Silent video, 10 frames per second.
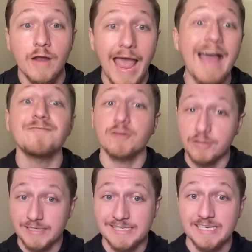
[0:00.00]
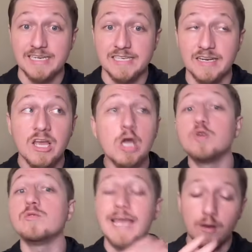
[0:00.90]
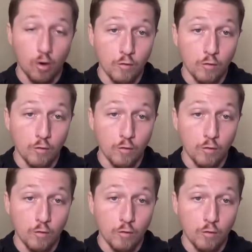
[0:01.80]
after this season to take